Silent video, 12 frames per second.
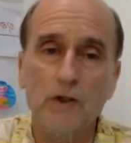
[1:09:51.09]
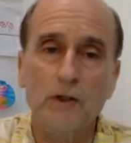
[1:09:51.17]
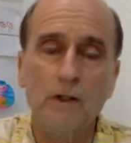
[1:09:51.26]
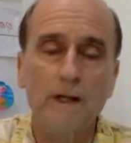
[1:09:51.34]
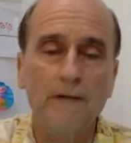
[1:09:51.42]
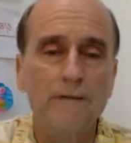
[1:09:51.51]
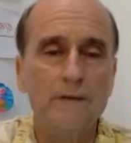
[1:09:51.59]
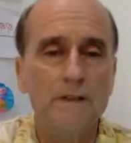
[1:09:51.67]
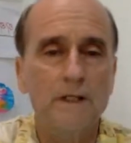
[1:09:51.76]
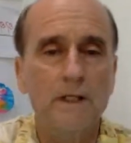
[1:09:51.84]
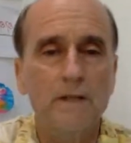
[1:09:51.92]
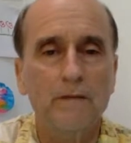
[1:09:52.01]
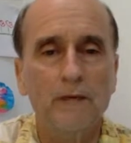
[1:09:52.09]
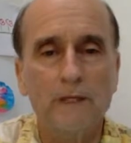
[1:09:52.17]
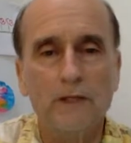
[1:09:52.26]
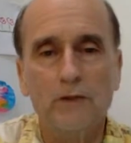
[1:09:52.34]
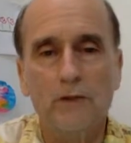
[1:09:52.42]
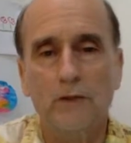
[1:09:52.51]
Life is an
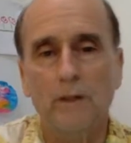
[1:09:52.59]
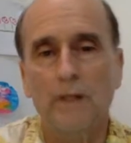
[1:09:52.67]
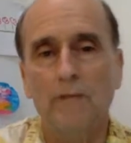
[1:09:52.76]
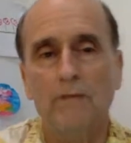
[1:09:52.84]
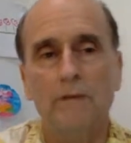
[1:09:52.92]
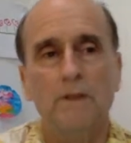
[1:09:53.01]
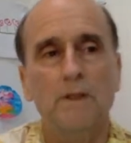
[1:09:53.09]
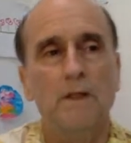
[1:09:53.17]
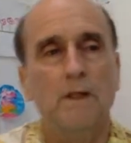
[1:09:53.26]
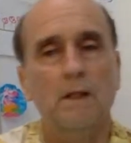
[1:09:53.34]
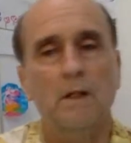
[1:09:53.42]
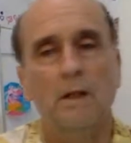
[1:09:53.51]
adventure. Life is not